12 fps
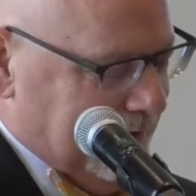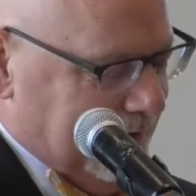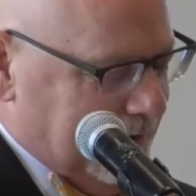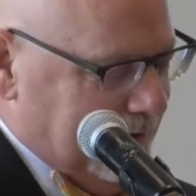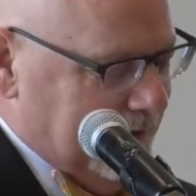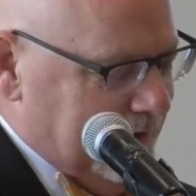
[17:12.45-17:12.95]

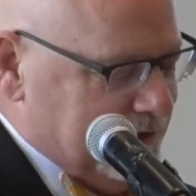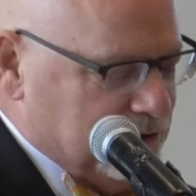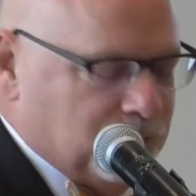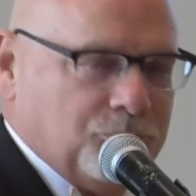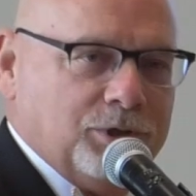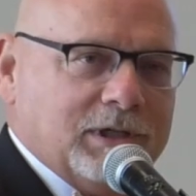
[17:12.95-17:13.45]

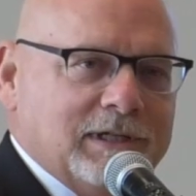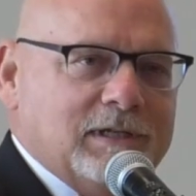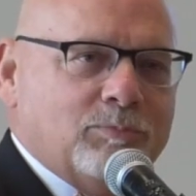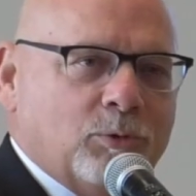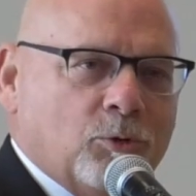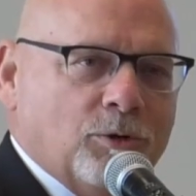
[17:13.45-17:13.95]
It's
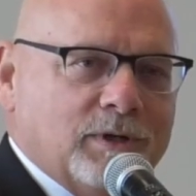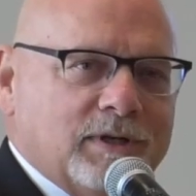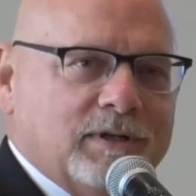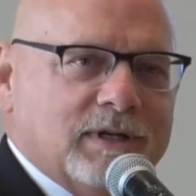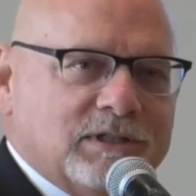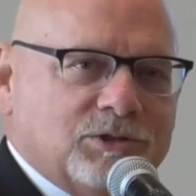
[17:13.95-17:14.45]
critically important
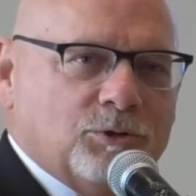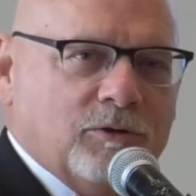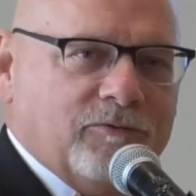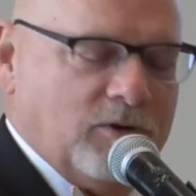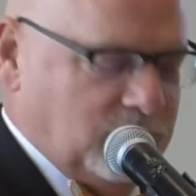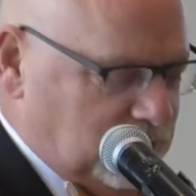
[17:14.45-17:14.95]
and
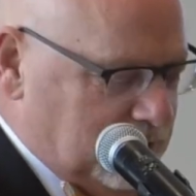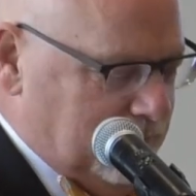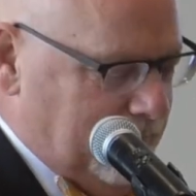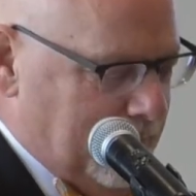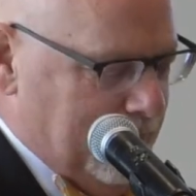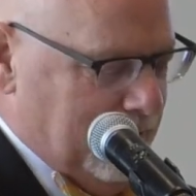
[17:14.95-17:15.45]
necessary
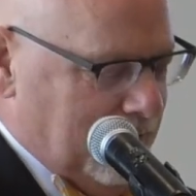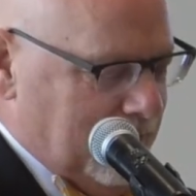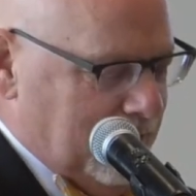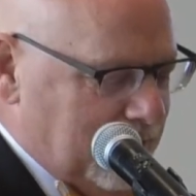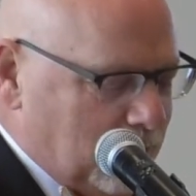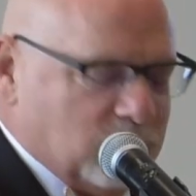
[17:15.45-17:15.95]
function,
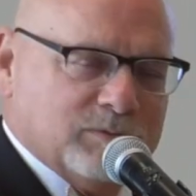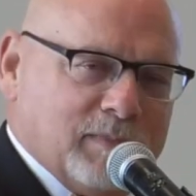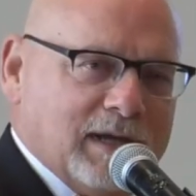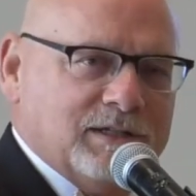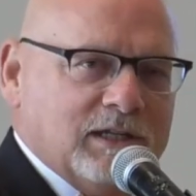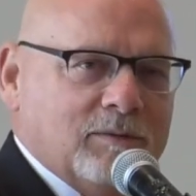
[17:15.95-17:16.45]
and it was
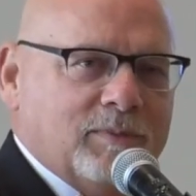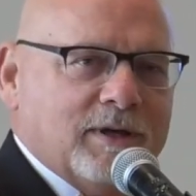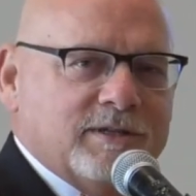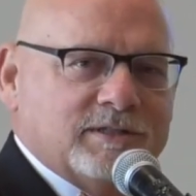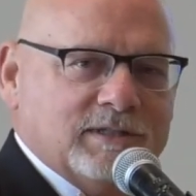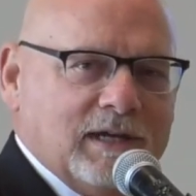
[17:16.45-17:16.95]
mandated
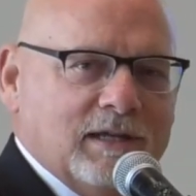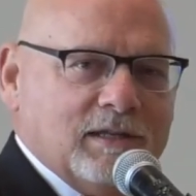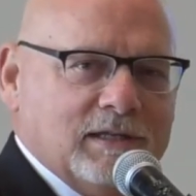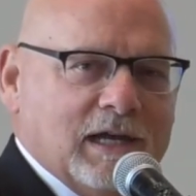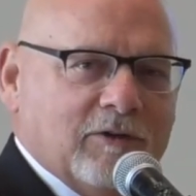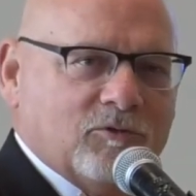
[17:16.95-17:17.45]
by the state
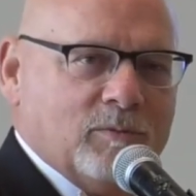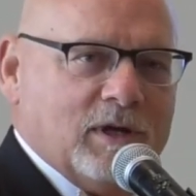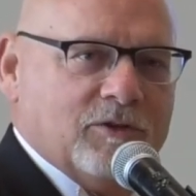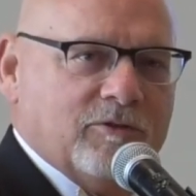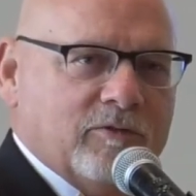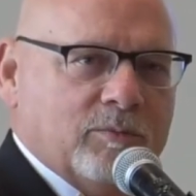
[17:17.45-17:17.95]
in the
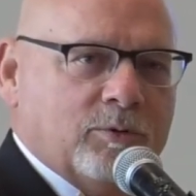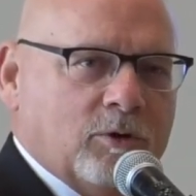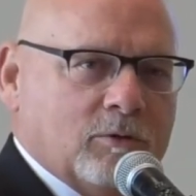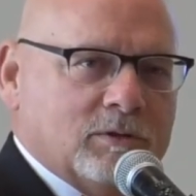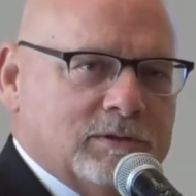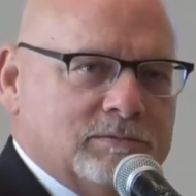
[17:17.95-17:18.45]
aftermath of the
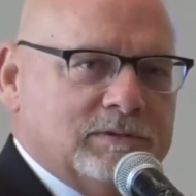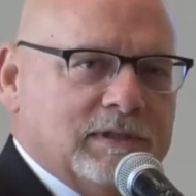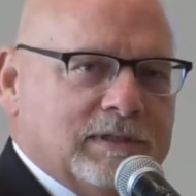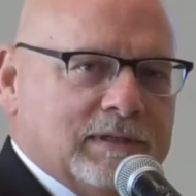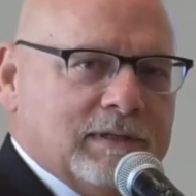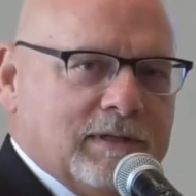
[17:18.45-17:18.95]

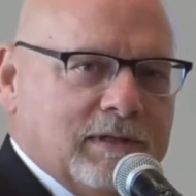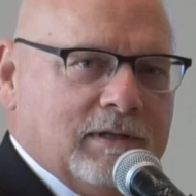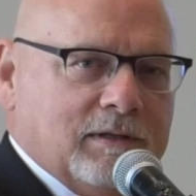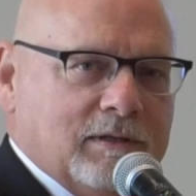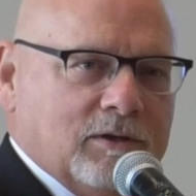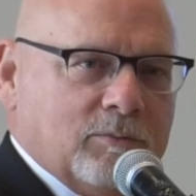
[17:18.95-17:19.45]

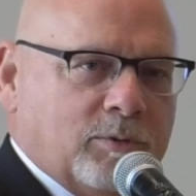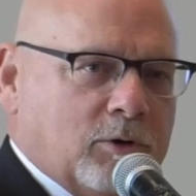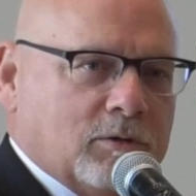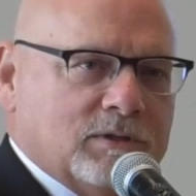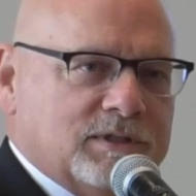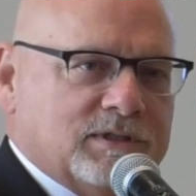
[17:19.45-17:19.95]

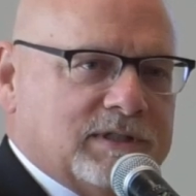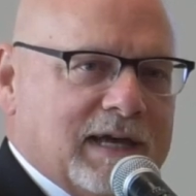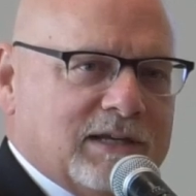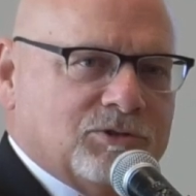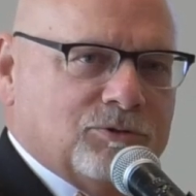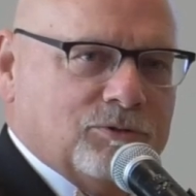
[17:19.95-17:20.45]
Parkland
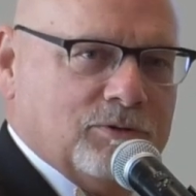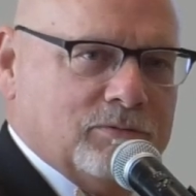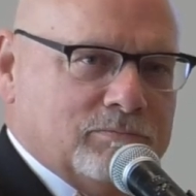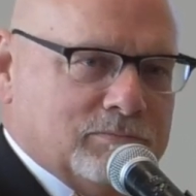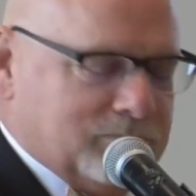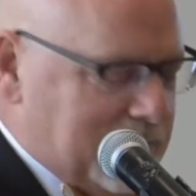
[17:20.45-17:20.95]
disaster,
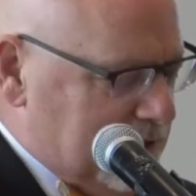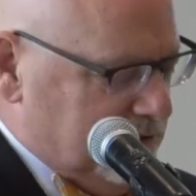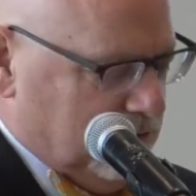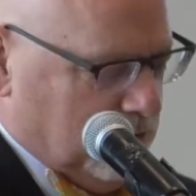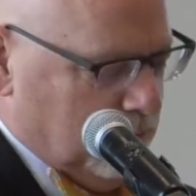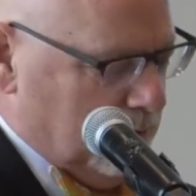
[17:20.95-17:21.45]

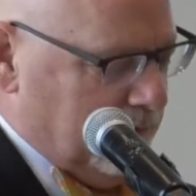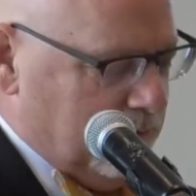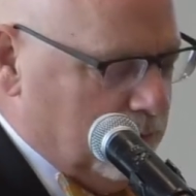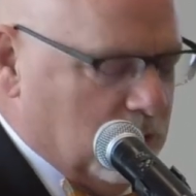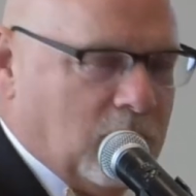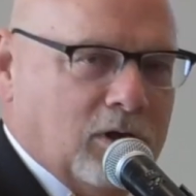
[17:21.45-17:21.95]
massacre, whatever
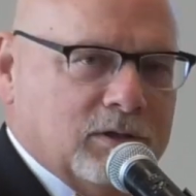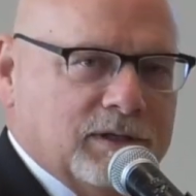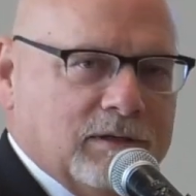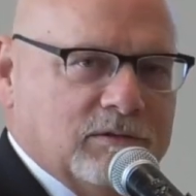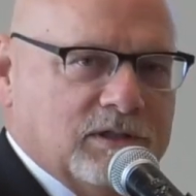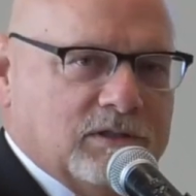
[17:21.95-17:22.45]
you want to call
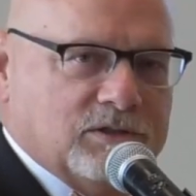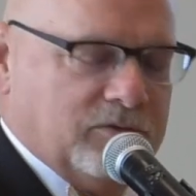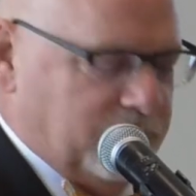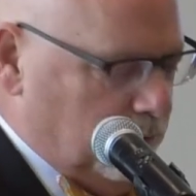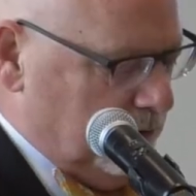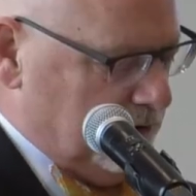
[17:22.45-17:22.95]
it. It's
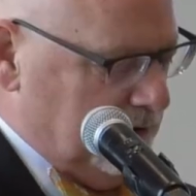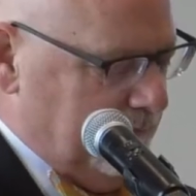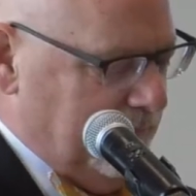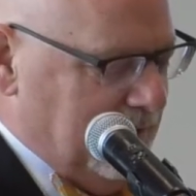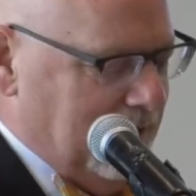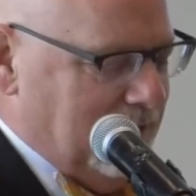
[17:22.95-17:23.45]
unfortunate.